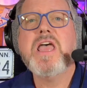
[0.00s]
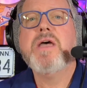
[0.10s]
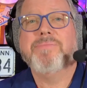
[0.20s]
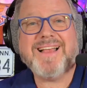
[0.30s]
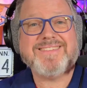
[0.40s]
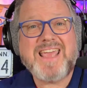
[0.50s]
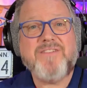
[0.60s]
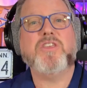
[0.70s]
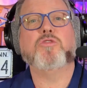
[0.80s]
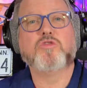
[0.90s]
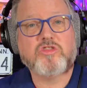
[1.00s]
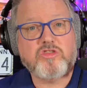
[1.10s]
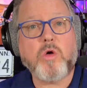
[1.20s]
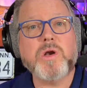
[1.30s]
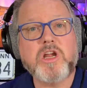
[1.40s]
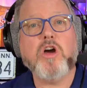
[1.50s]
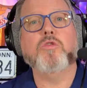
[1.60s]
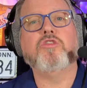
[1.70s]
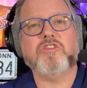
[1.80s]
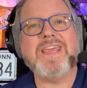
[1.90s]
Plus, they have those stow-and-go
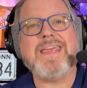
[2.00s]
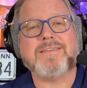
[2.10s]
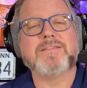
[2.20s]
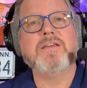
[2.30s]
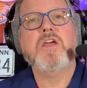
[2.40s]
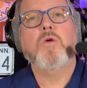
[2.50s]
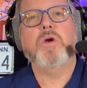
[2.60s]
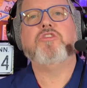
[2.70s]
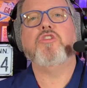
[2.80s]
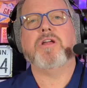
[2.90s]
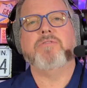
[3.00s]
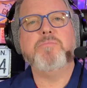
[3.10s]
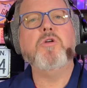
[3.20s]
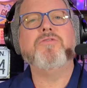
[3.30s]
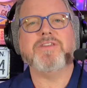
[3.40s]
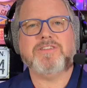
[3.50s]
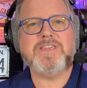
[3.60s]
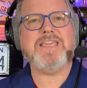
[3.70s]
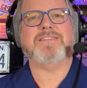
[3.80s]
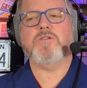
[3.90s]
seats, which you can remove the
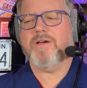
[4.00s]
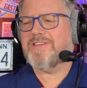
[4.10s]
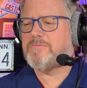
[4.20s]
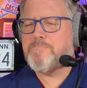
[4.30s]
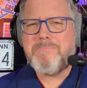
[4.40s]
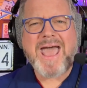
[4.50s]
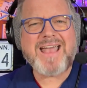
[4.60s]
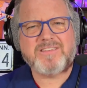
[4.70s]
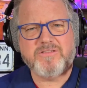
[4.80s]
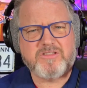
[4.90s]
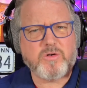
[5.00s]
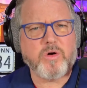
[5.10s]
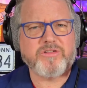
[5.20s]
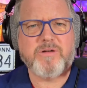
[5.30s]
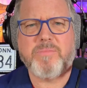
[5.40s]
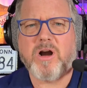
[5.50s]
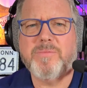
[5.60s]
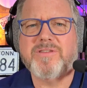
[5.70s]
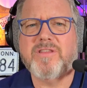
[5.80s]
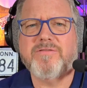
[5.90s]
seats, and you have these massive storage
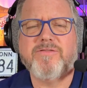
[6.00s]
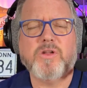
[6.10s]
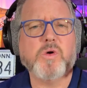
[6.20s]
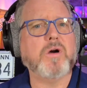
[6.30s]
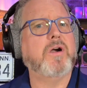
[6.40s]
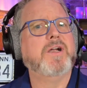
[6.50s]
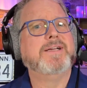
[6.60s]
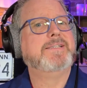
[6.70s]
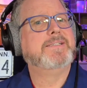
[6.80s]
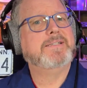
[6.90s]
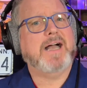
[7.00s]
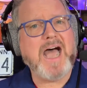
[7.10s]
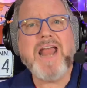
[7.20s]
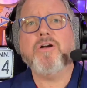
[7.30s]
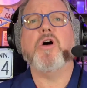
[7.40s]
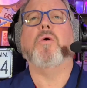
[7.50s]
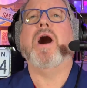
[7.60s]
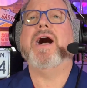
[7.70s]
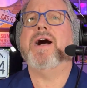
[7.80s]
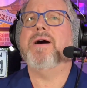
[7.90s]
compartments in the floor. I don't know.
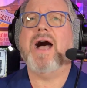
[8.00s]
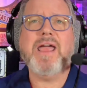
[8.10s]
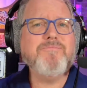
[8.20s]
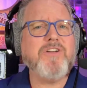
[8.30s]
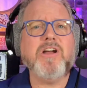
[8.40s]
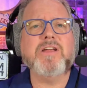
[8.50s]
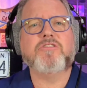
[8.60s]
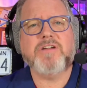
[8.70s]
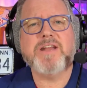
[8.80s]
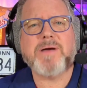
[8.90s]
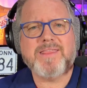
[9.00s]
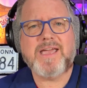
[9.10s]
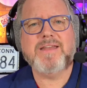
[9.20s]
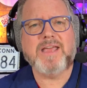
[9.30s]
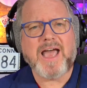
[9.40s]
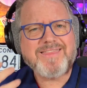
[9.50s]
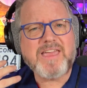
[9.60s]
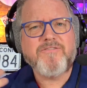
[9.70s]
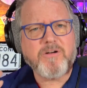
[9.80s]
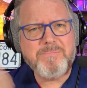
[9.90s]
I'm very intrigued by the idea. I
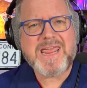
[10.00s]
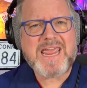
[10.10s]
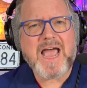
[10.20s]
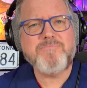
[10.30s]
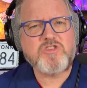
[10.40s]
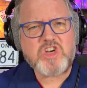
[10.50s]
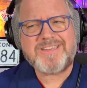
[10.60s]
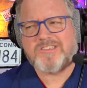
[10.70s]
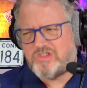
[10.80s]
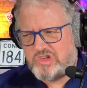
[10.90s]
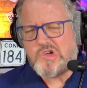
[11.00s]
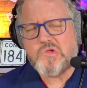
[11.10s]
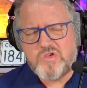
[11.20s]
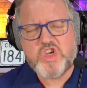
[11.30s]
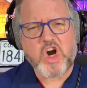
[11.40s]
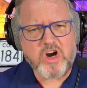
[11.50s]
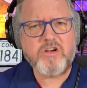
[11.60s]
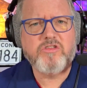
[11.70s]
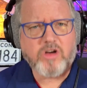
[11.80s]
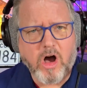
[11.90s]
think for me, I'm just too
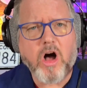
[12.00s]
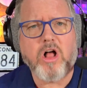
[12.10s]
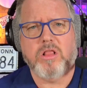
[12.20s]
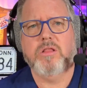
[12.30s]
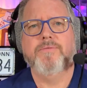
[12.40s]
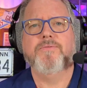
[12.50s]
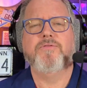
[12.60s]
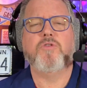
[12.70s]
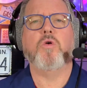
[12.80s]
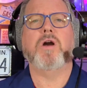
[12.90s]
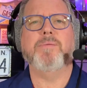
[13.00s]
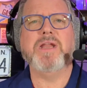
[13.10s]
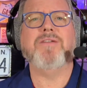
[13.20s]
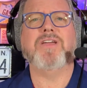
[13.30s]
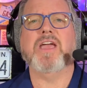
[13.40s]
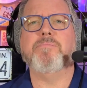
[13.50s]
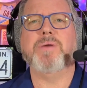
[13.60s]
darn tall for a minivan.